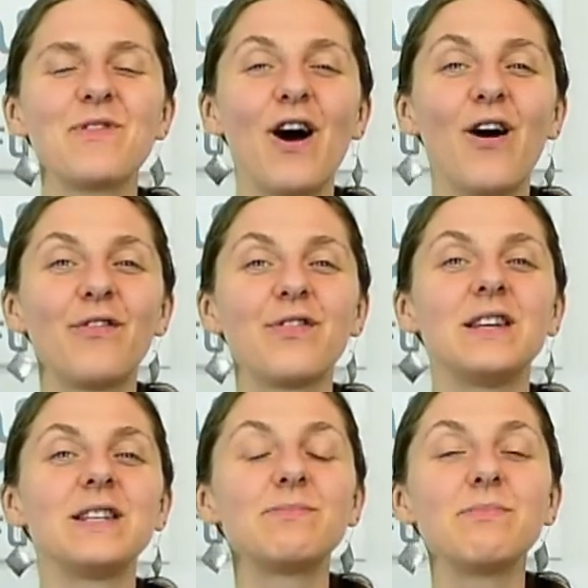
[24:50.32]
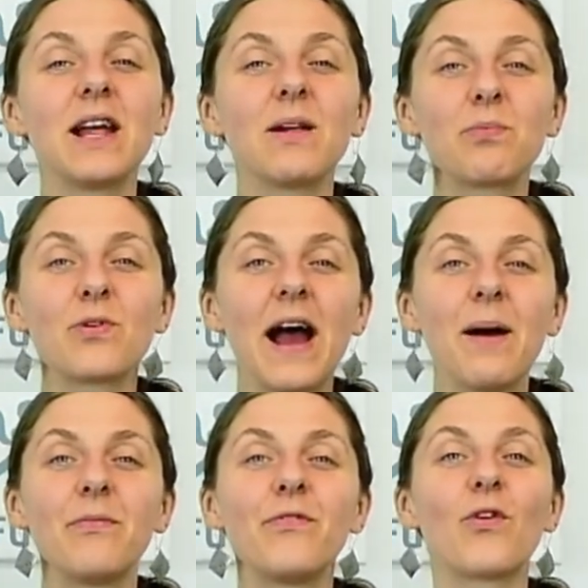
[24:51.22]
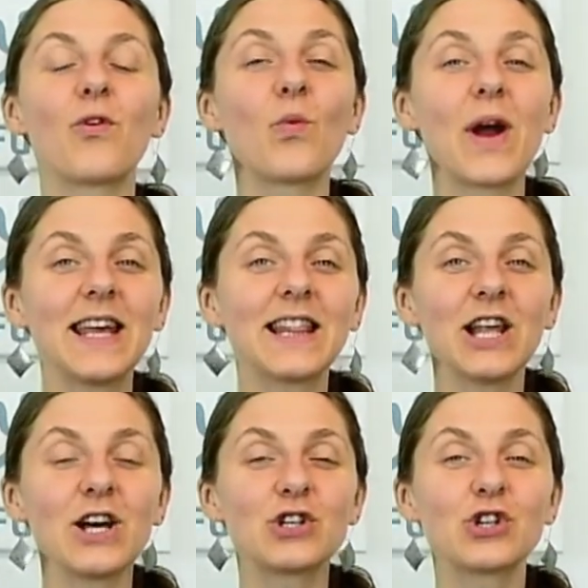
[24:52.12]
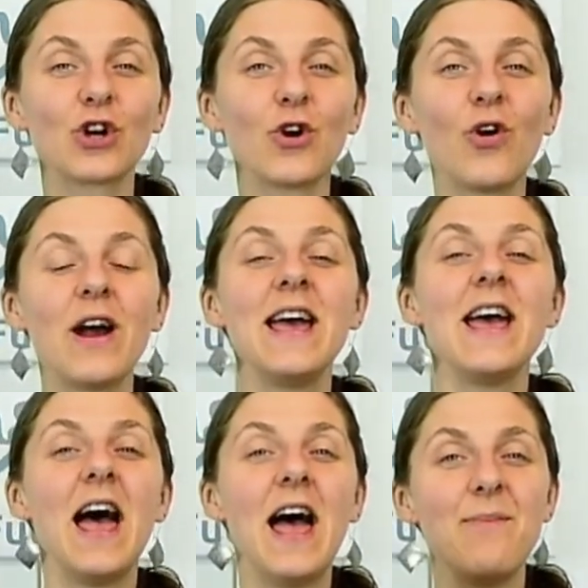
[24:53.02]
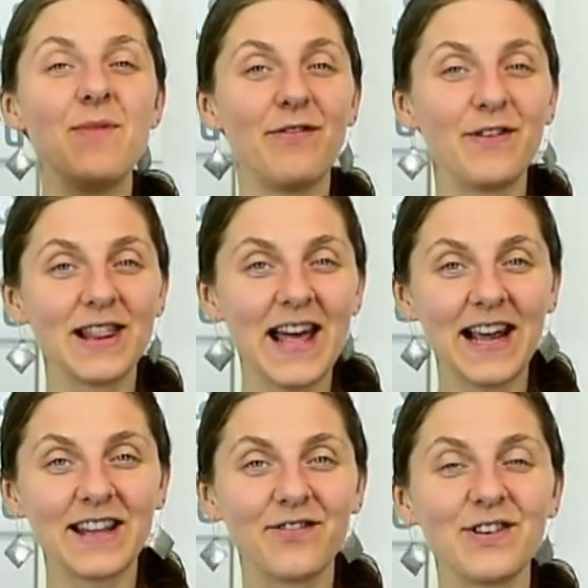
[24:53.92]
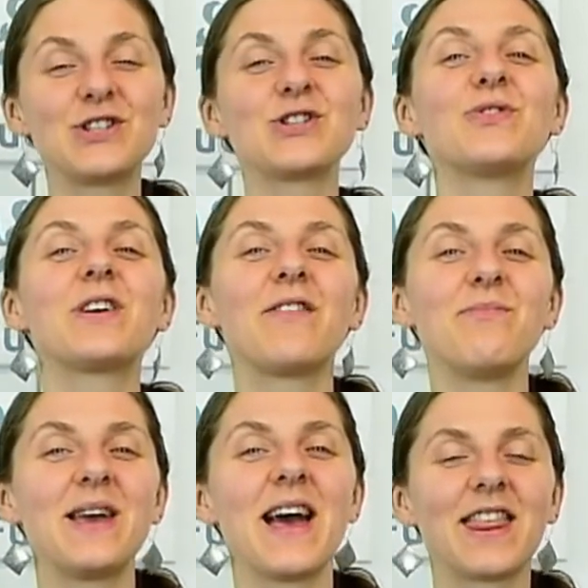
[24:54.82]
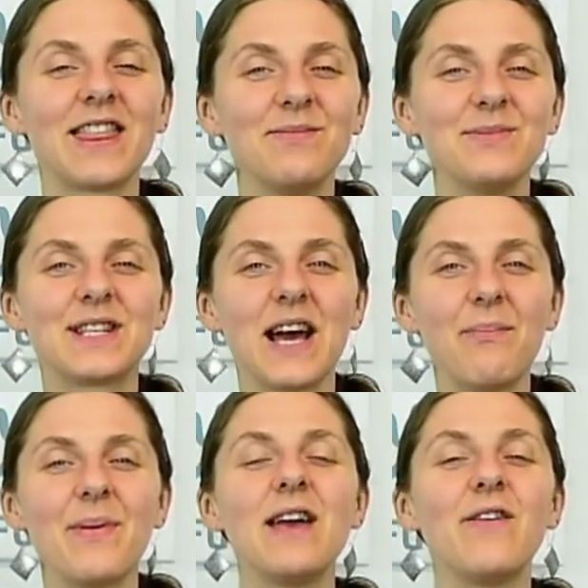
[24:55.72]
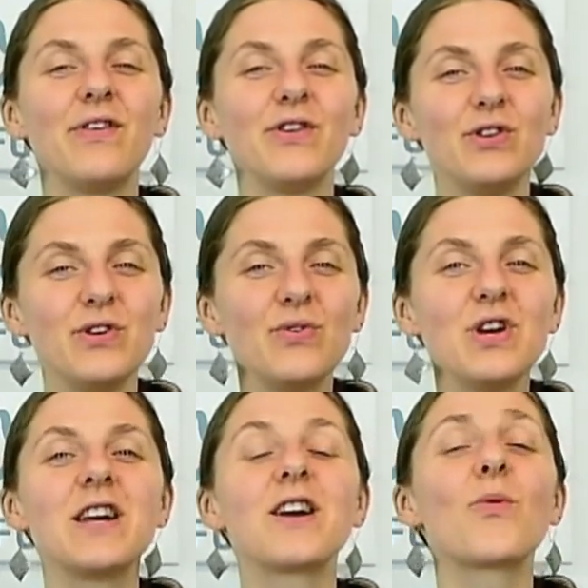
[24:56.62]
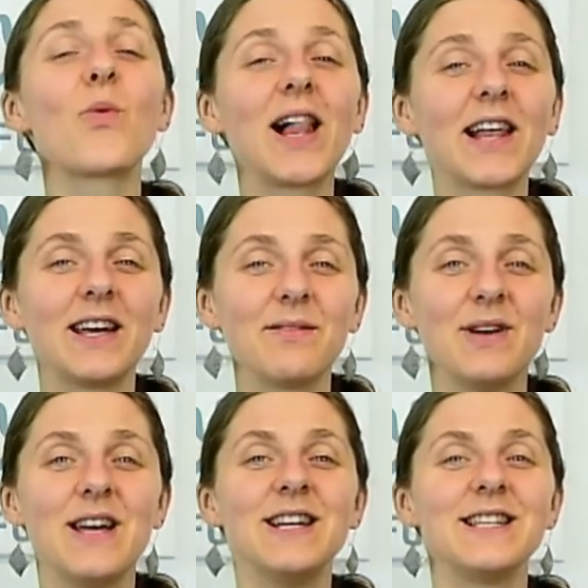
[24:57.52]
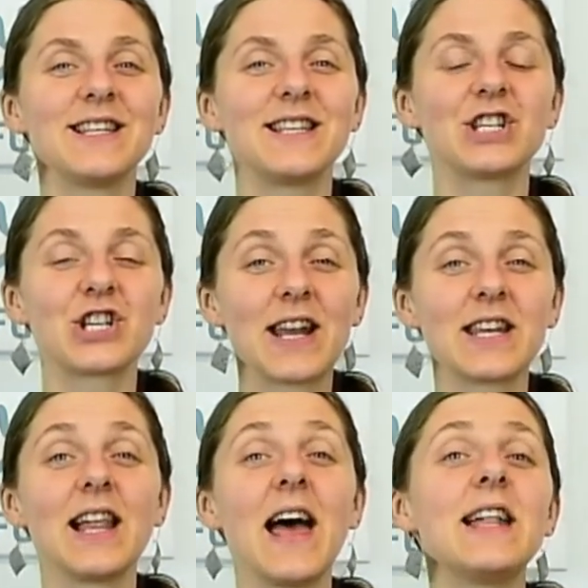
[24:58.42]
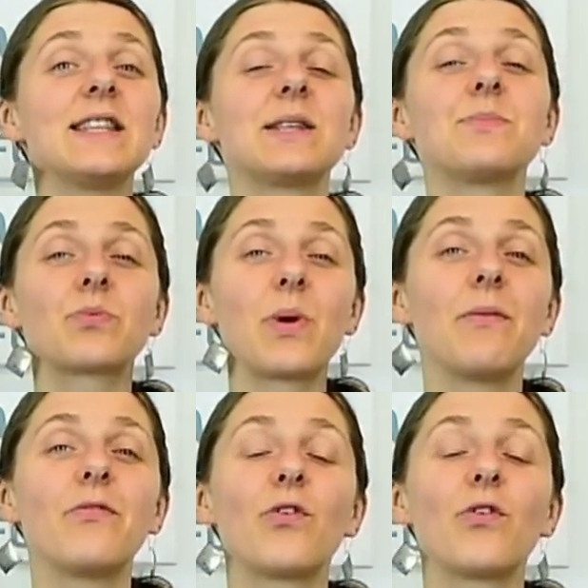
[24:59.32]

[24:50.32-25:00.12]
of this meal prep for weight loss show. And if you like the video, give me a thumbs up. If you're new here, welcome to the channel and subscribe